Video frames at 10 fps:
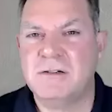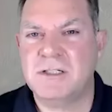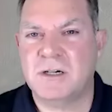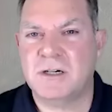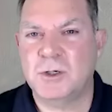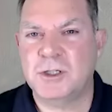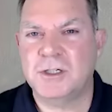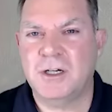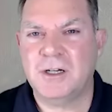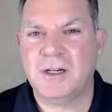sounds like what
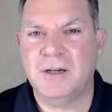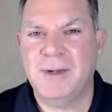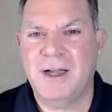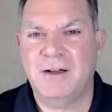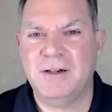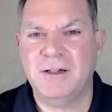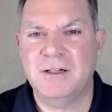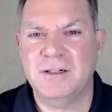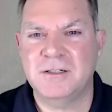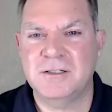you're talking about
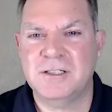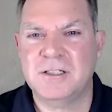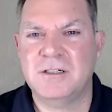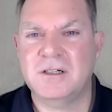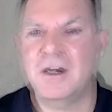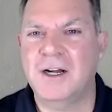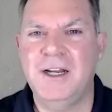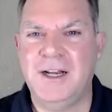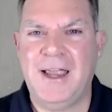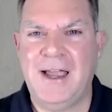is our
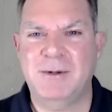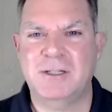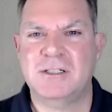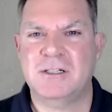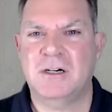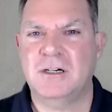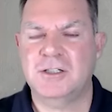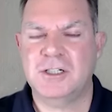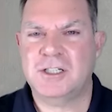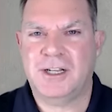eating habits
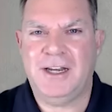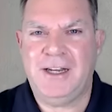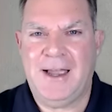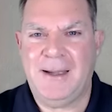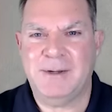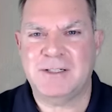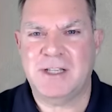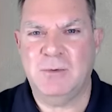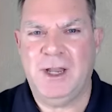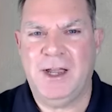are just like any
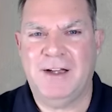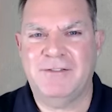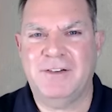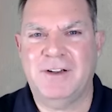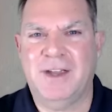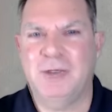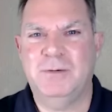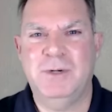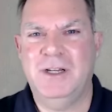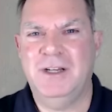habits that we have. It
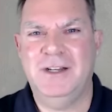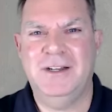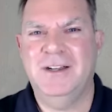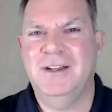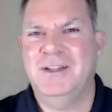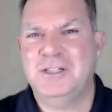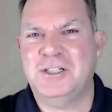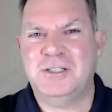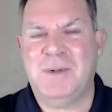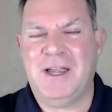would be
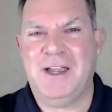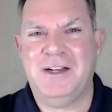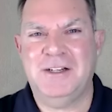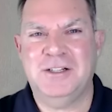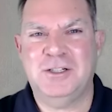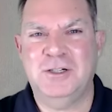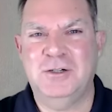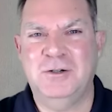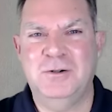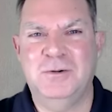just as bad as
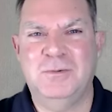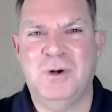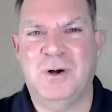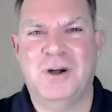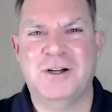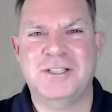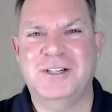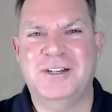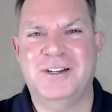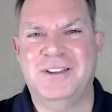you
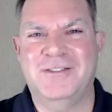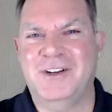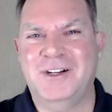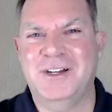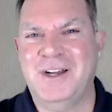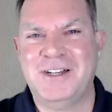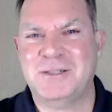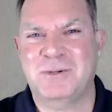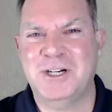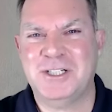arsoning the very
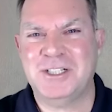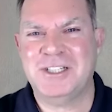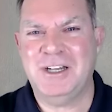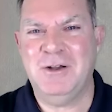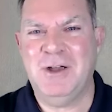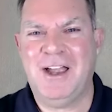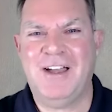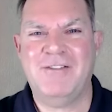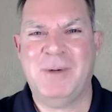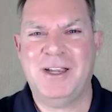aspirations that you
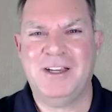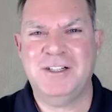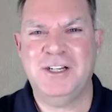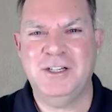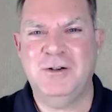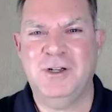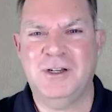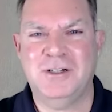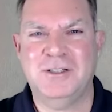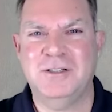have by
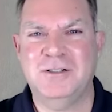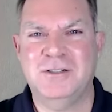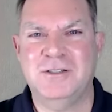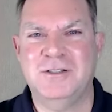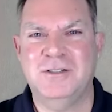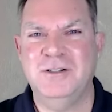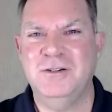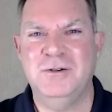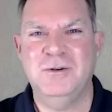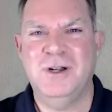continuing to
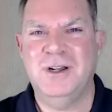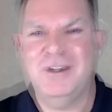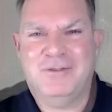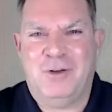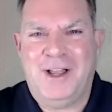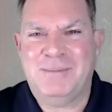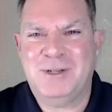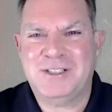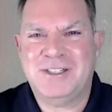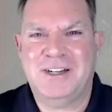do harmful
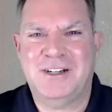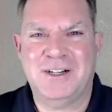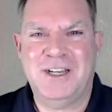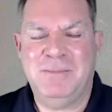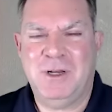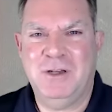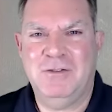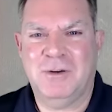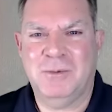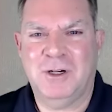habits that are keeping
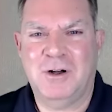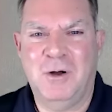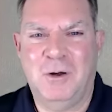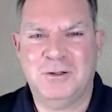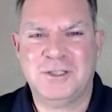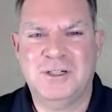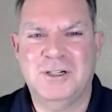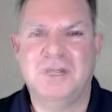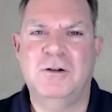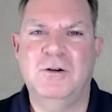you from your goals.
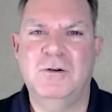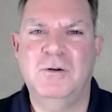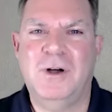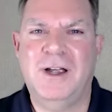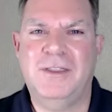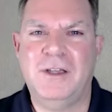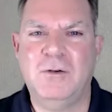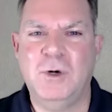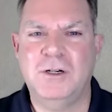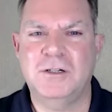So yes. I
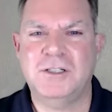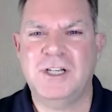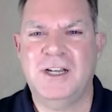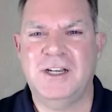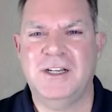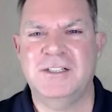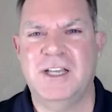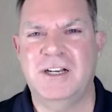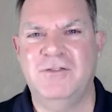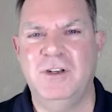think what you're saying is
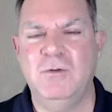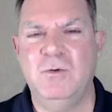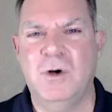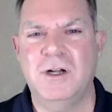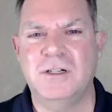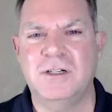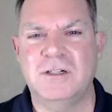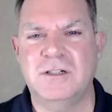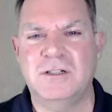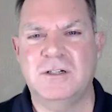that if you want
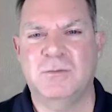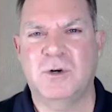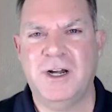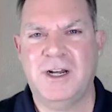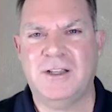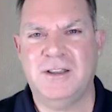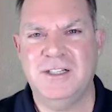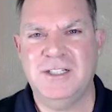to break